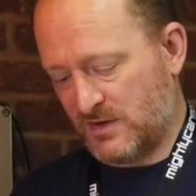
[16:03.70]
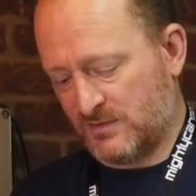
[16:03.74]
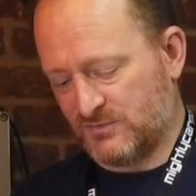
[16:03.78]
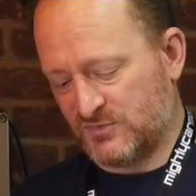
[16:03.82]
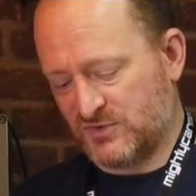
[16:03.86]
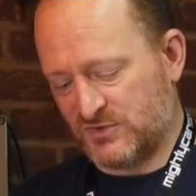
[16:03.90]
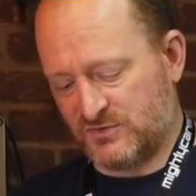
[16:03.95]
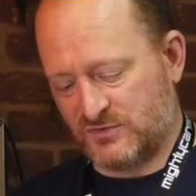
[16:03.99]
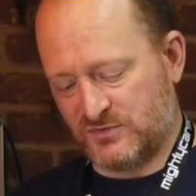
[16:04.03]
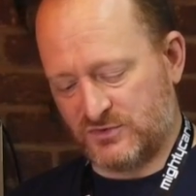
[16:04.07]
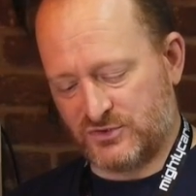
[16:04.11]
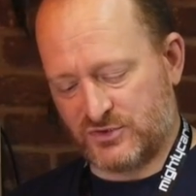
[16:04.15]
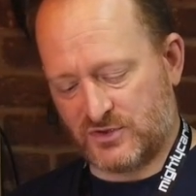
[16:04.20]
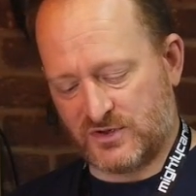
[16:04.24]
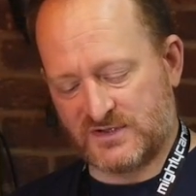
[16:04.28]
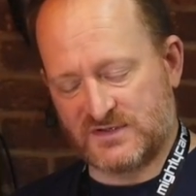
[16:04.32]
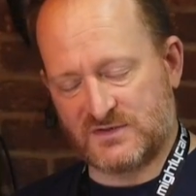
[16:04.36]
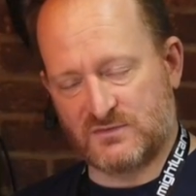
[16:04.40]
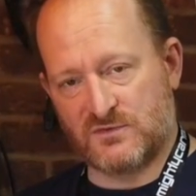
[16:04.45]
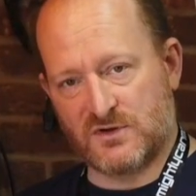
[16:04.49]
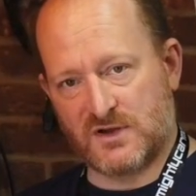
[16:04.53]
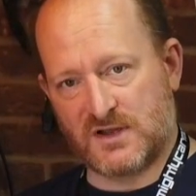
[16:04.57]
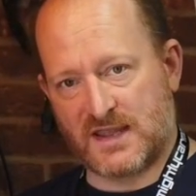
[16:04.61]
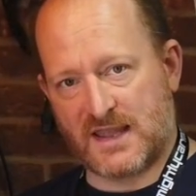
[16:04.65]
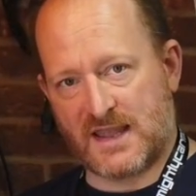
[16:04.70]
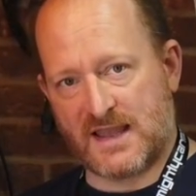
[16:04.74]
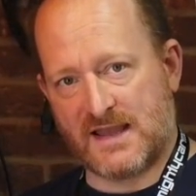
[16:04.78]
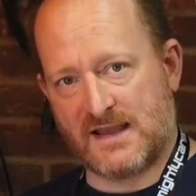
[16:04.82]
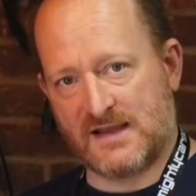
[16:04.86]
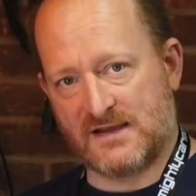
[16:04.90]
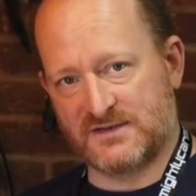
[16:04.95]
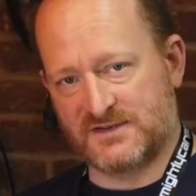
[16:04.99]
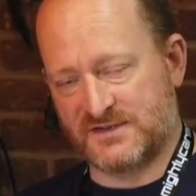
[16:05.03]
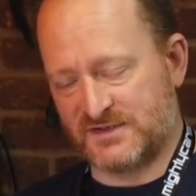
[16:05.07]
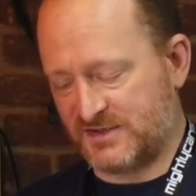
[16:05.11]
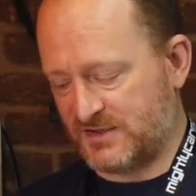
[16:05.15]
I'm trying to work out
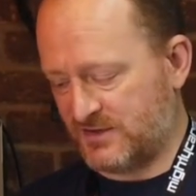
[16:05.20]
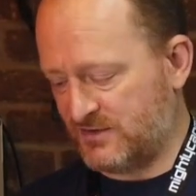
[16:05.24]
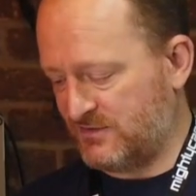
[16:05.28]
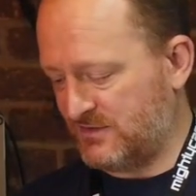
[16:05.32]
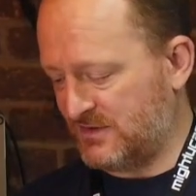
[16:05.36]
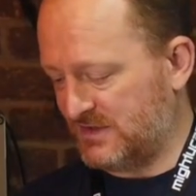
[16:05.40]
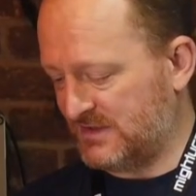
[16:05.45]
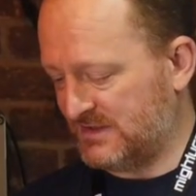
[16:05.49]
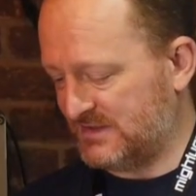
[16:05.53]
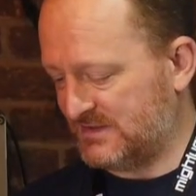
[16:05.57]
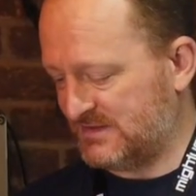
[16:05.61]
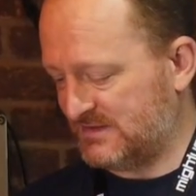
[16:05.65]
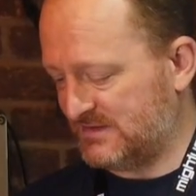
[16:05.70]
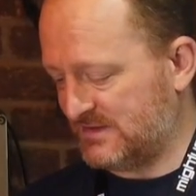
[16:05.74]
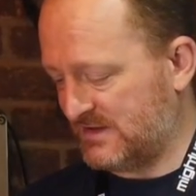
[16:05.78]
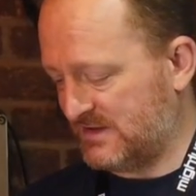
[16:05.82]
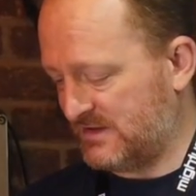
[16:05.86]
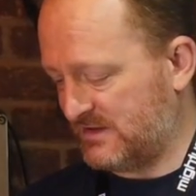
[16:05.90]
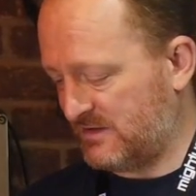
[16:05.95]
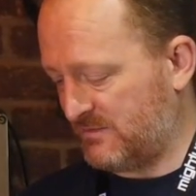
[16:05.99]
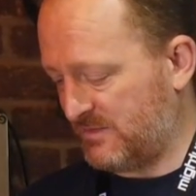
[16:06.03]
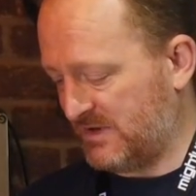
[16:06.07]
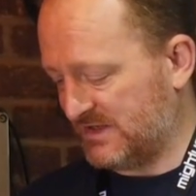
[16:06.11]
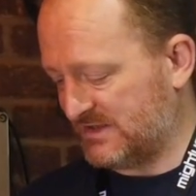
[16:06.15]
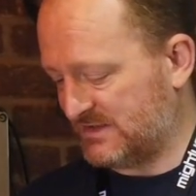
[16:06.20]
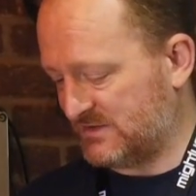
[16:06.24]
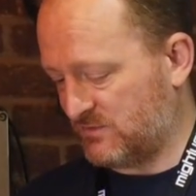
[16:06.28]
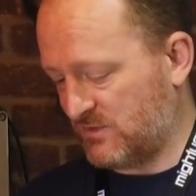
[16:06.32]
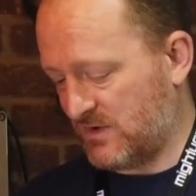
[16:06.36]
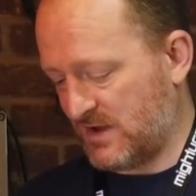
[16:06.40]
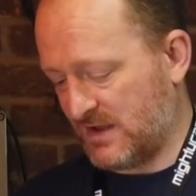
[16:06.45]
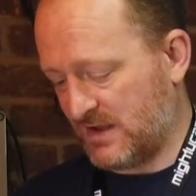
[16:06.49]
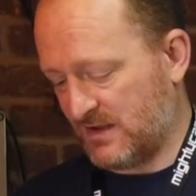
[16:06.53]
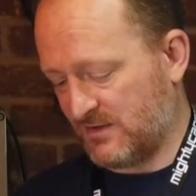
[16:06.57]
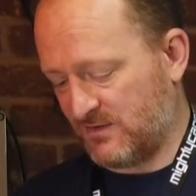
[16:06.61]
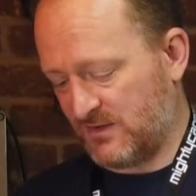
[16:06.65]
how to do this the best
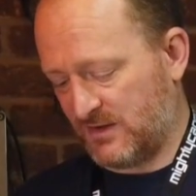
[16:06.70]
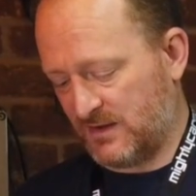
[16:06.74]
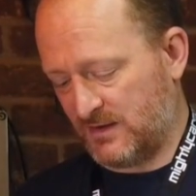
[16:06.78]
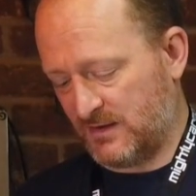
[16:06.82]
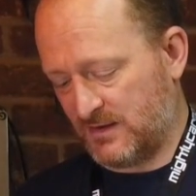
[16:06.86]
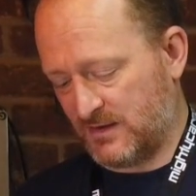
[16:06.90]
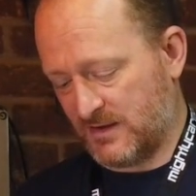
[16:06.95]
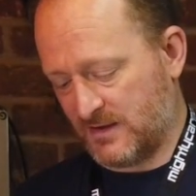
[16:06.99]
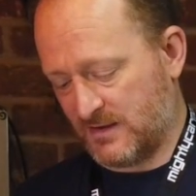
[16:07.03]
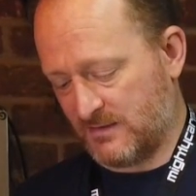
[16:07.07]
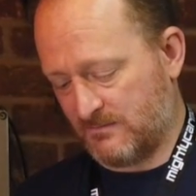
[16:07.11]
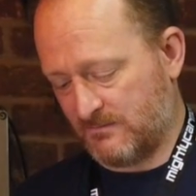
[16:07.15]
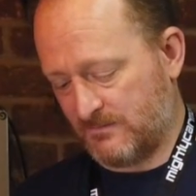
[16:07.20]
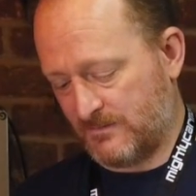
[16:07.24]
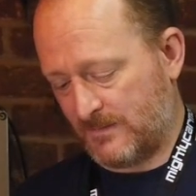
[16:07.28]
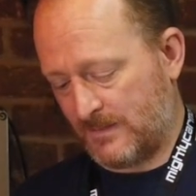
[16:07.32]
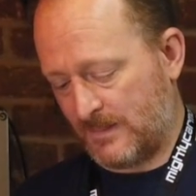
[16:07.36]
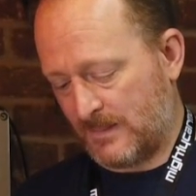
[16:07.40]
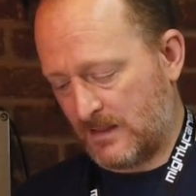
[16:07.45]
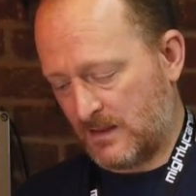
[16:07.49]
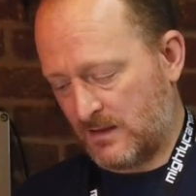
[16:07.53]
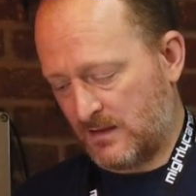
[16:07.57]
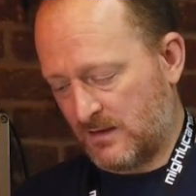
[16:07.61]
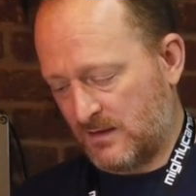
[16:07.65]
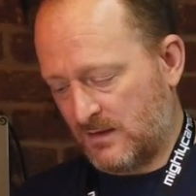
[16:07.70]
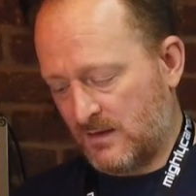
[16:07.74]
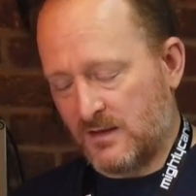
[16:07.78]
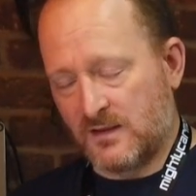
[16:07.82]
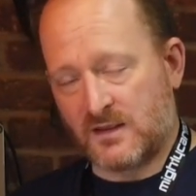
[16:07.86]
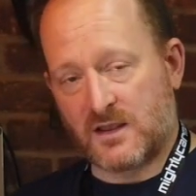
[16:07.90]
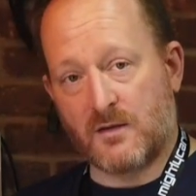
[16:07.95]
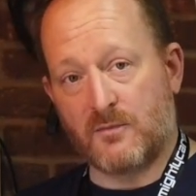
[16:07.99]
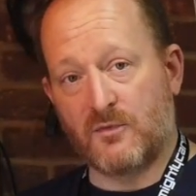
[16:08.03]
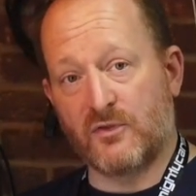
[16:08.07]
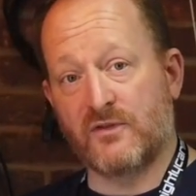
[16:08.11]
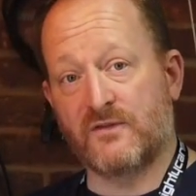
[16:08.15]
way. I think come
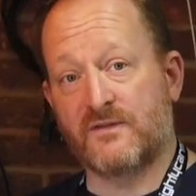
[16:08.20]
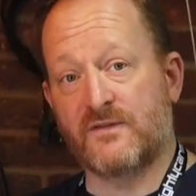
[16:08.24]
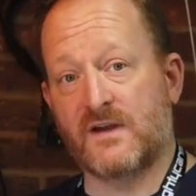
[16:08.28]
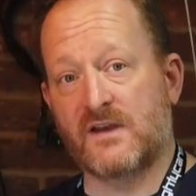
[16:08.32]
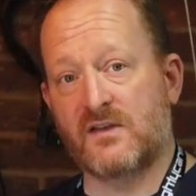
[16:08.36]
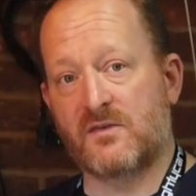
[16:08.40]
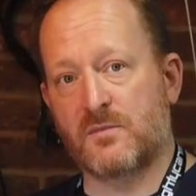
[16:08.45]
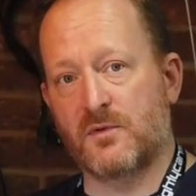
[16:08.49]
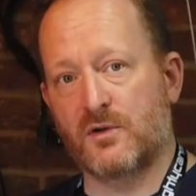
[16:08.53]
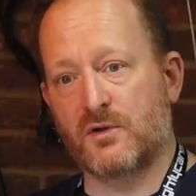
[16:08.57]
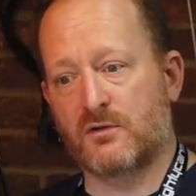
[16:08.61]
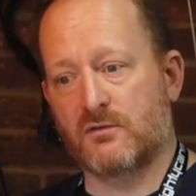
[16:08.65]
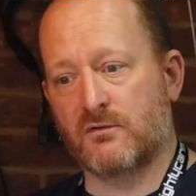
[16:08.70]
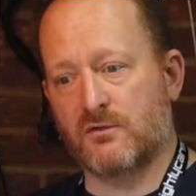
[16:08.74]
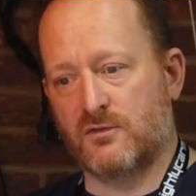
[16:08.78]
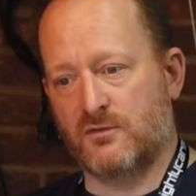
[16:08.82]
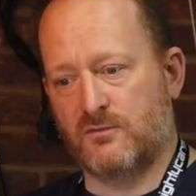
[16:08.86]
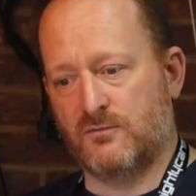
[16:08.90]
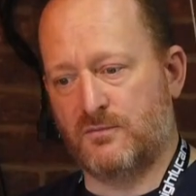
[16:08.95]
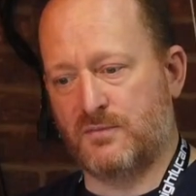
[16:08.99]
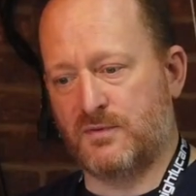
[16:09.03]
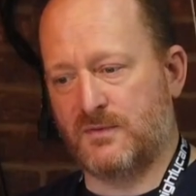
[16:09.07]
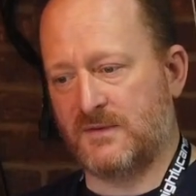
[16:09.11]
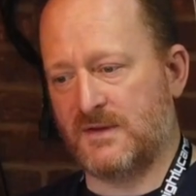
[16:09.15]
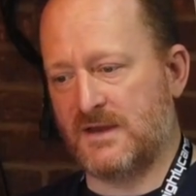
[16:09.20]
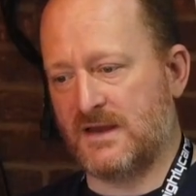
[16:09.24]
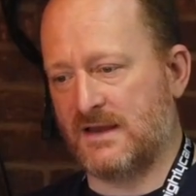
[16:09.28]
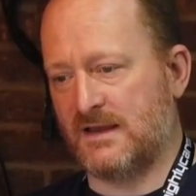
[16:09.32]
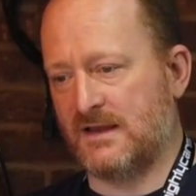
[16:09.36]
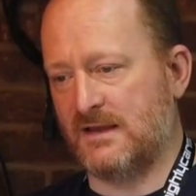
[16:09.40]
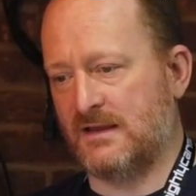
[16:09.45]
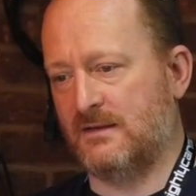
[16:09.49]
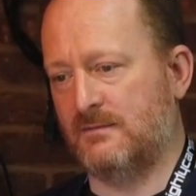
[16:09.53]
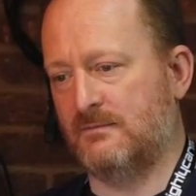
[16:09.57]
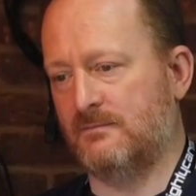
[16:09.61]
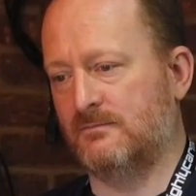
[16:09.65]
on the Facebook group,
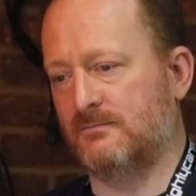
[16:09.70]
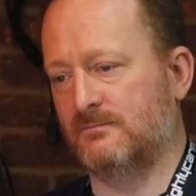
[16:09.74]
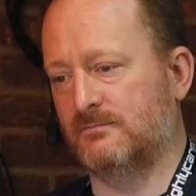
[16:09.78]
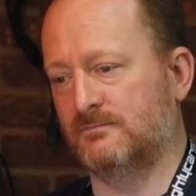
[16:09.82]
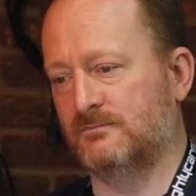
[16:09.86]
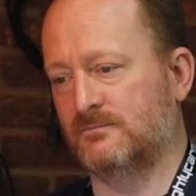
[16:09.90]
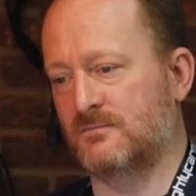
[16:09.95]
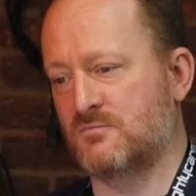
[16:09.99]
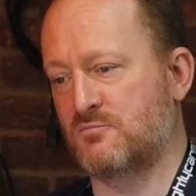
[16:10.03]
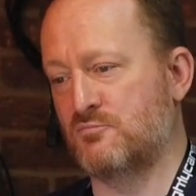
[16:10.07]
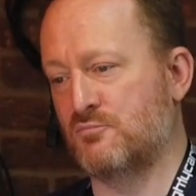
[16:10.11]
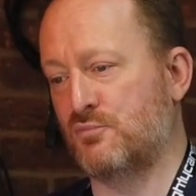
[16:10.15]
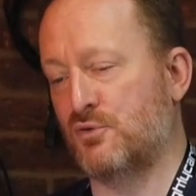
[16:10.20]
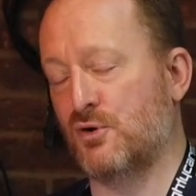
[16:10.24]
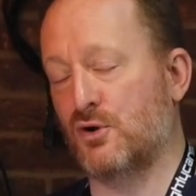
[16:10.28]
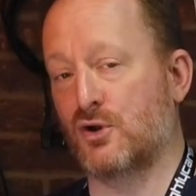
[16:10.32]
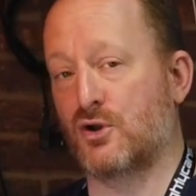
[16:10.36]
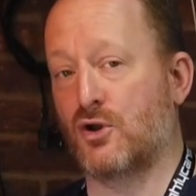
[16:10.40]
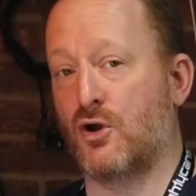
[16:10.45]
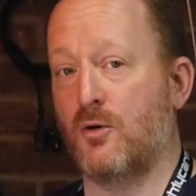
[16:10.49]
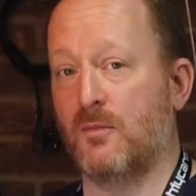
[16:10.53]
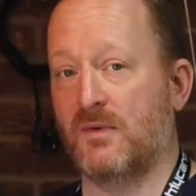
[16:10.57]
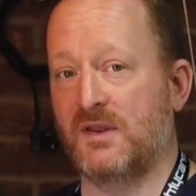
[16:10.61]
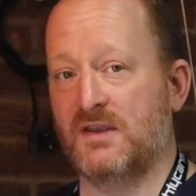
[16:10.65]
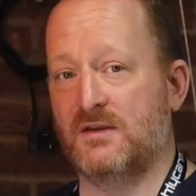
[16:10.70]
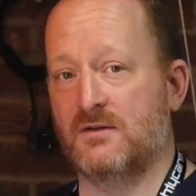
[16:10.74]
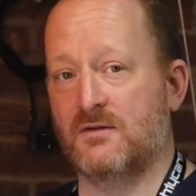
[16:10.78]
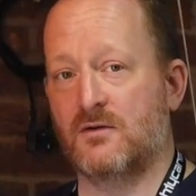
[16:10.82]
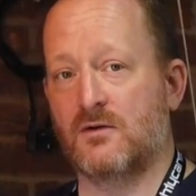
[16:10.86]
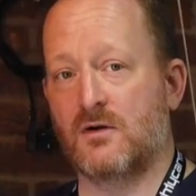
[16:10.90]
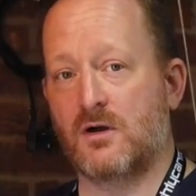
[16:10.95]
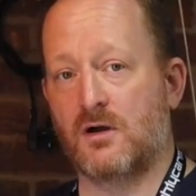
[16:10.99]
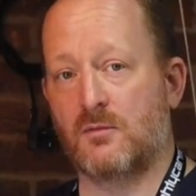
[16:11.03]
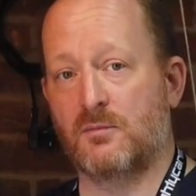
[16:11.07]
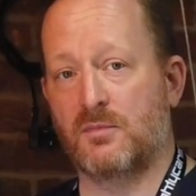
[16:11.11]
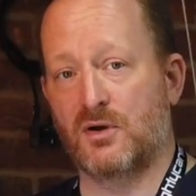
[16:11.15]
put a comment.
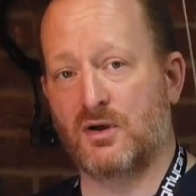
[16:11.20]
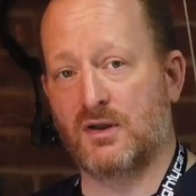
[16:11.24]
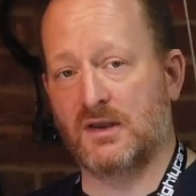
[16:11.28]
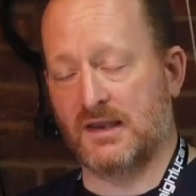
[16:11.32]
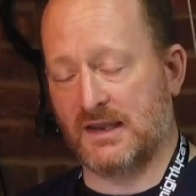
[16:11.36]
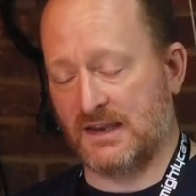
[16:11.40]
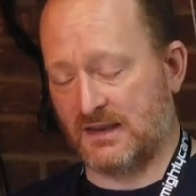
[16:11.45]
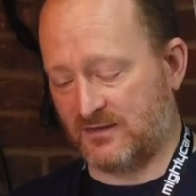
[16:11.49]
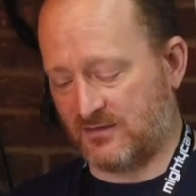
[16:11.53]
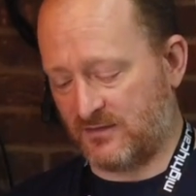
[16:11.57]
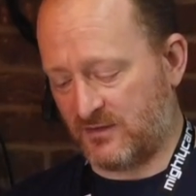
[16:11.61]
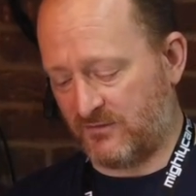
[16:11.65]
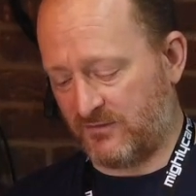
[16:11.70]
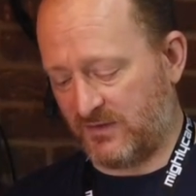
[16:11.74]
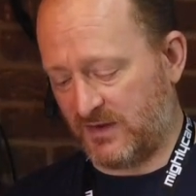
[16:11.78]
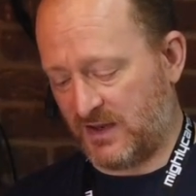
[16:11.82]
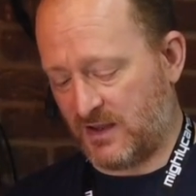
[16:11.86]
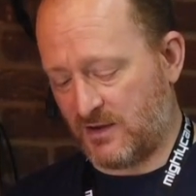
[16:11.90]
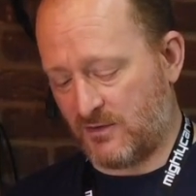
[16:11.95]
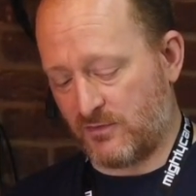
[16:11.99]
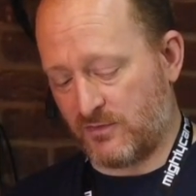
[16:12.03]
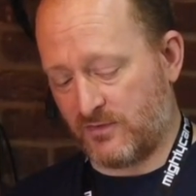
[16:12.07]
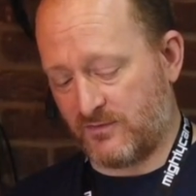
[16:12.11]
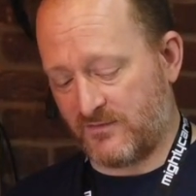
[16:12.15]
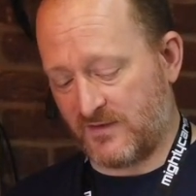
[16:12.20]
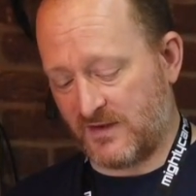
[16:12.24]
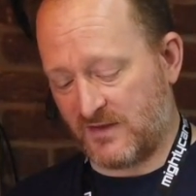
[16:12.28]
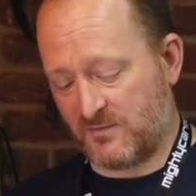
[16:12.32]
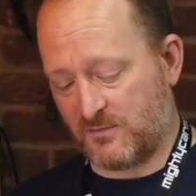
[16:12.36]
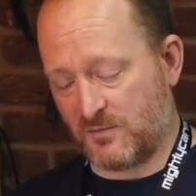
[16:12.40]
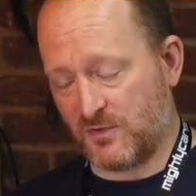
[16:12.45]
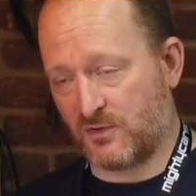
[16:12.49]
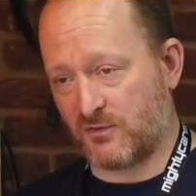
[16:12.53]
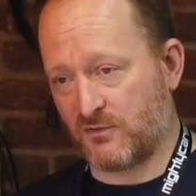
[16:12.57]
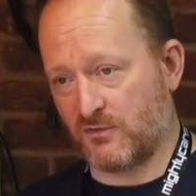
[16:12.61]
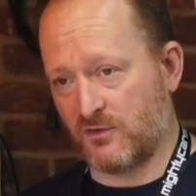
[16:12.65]
I'll put a link to the video on the
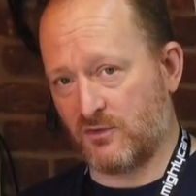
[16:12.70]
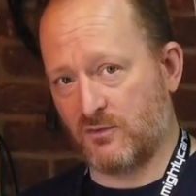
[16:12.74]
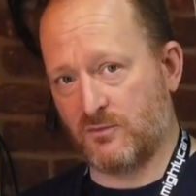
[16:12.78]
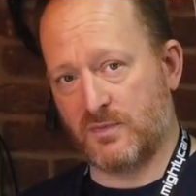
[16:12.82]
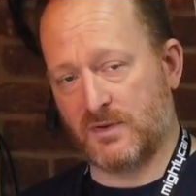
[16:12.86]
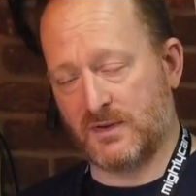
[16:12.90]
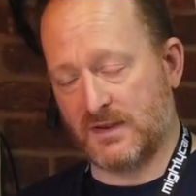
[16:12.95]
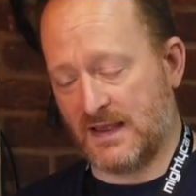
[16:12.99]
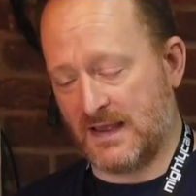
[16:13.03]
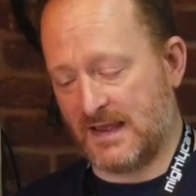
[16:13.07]
Facebook group.